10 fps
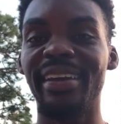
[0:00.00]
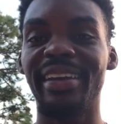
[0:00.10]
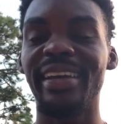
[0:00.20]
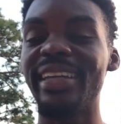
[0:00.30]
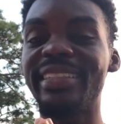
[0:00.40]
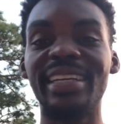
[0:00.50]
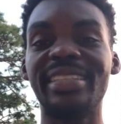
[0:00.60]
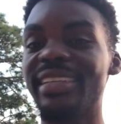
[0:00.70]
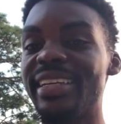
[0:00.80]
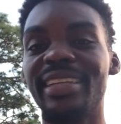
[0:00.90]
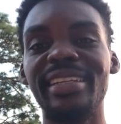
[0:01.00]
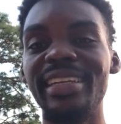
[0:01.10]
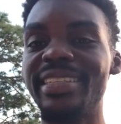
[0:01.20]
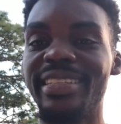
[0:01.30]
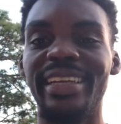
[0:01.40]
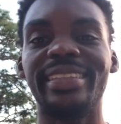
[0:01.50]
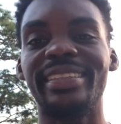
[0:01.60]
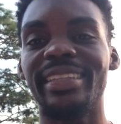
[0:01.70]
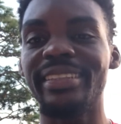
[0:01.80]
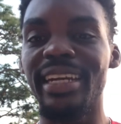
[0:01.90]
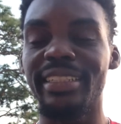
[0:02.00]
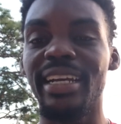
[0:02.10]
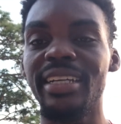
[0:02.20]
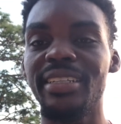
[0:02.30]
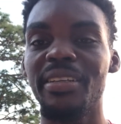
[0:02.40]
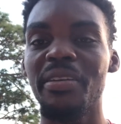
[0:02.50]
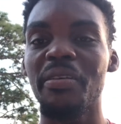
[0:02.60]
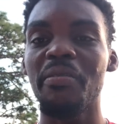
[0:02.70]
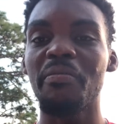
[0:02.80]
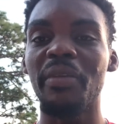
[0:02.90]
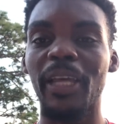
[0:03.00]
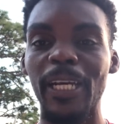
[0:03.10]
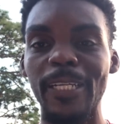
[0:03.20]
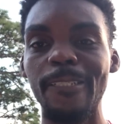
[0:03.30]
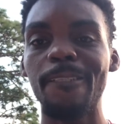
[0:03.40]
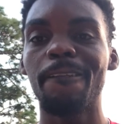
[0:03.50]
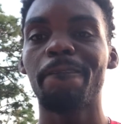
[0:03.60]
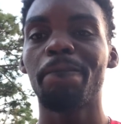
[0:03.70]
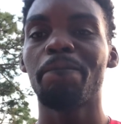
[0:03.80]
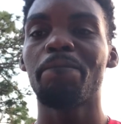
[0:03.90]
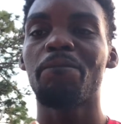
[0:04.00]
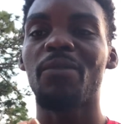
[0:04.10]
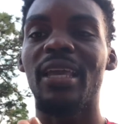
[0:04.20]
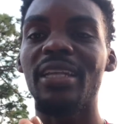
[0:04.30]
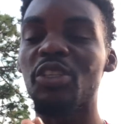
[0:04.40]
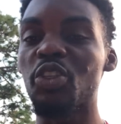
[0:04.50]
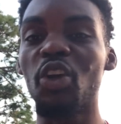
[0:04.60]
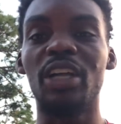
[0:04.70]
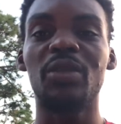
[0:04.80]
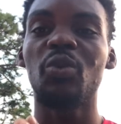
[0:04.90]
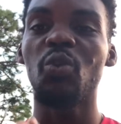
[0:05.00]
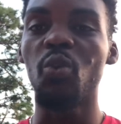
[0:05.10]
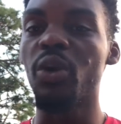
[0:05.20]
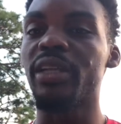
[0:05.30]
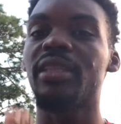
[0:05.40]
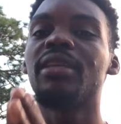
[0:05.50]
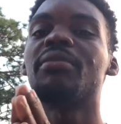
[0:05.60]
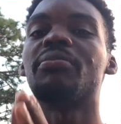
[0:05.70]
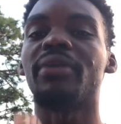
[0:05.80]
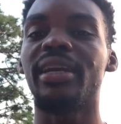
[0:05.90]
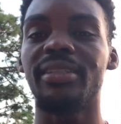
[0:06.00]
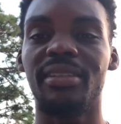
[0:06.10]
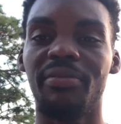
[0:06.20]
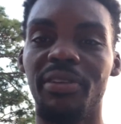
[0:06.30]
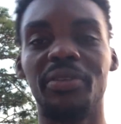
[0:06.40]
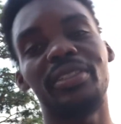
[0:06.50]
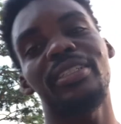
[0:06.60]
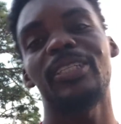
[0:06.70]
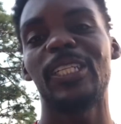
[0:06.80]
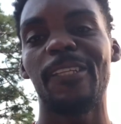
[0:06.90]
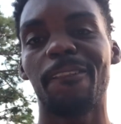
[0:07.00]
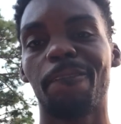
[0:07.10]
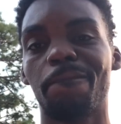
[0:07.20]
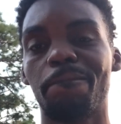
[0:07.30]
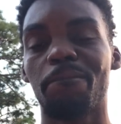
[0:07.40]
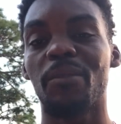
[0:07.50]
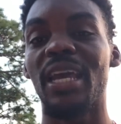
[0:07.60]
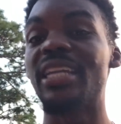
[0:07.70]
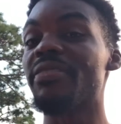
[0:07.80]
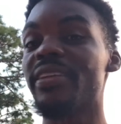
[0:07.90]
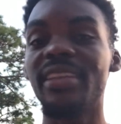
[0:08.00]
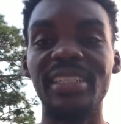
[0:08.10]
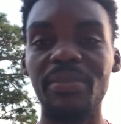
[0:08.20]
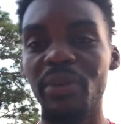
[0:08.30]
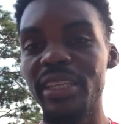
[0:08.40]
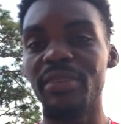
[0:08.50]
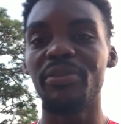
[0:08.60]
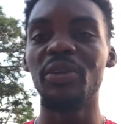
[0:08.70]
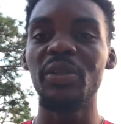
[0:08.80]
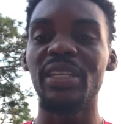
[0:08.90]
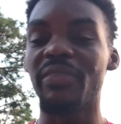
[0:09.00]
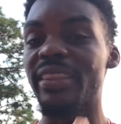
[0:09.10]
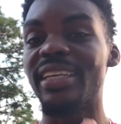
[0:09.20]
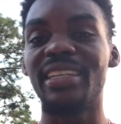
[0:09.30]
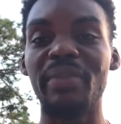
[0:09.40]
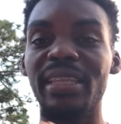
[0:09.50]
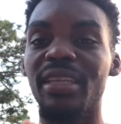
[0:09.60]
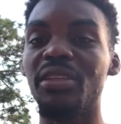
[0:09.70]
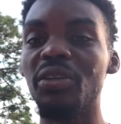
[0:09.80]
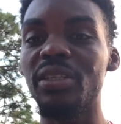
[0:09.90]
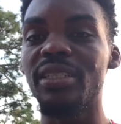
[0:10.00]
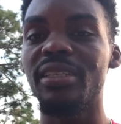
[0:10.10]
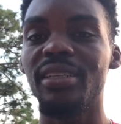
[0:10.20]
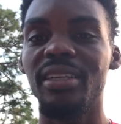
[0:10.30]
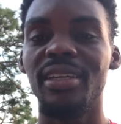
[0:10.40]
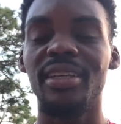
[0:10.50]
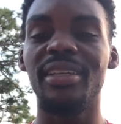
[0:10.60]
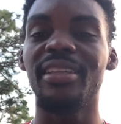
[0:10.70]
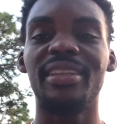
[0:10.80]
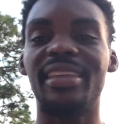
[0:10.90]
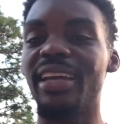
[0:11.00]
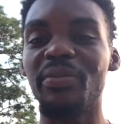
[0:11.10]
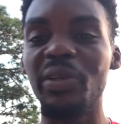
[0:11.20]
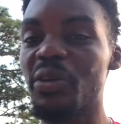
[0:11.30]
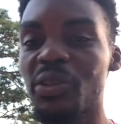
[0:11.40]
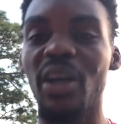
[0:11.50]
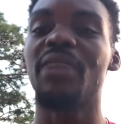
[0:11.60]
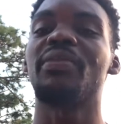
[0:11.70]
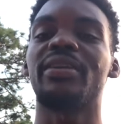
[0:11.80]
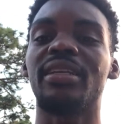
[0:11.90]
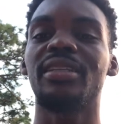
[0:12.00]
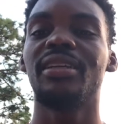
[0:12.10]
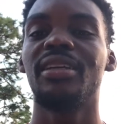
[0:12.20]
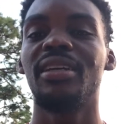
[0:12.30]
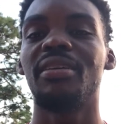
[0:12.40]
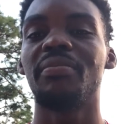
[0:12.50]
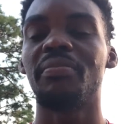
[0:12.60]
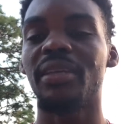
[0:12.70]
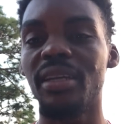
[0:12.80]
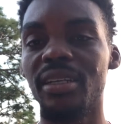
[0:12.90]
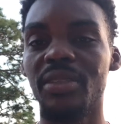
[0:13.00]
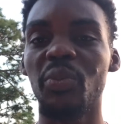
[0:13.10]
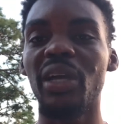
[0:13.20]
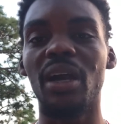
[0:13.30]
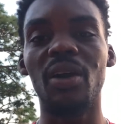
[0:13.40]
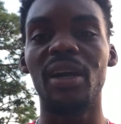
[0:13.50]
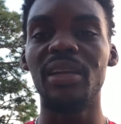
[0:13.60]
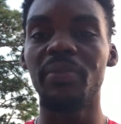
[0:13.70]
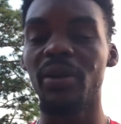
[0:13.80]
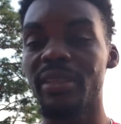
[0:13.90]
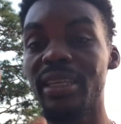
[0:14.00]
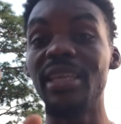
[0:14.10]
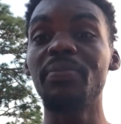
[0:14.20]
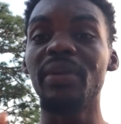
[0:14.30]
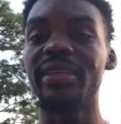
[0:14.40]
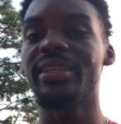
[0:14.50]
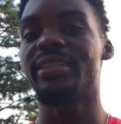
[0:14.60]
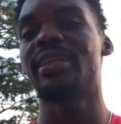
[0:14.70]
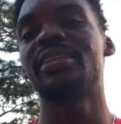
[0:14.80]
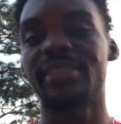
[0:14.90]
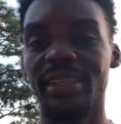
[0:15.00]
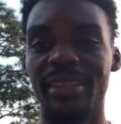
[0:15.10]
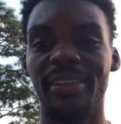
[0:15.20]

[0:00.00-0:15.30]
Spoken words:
It just isn't easy to digest, because it's not what brings the views. And if it doesn't bring the views, if it doesn't make the news, then we don't talk about it, because we are all about keeping your attention